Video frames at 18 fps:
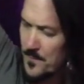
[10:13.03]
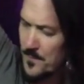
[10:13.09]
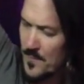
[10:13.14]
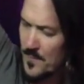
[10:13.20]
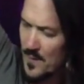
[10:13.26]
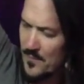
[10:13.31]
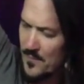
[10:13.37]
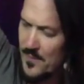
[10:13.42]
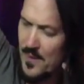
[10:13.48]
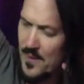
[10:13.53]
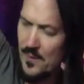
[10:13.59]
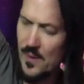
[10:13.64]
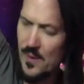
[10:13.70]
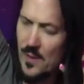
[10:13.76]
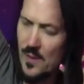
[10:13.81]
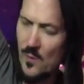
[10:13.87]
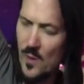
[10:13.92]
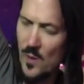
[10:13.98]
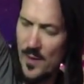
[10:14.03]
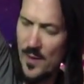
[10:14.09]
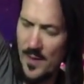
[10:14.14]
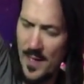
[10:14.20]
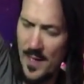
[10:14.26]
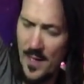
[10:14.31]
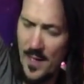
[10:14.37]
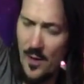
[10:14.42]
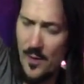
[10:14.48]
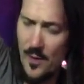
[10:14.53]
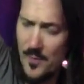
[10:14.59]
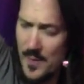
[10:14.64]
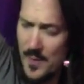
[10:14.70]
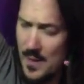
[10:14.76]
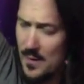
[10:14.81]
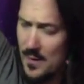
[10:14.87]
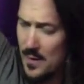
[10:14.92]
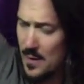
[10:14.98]
feeling what they are
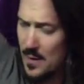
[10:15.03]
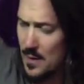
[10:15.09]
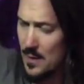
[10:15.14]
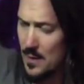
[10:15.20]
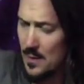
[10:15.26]
feeling.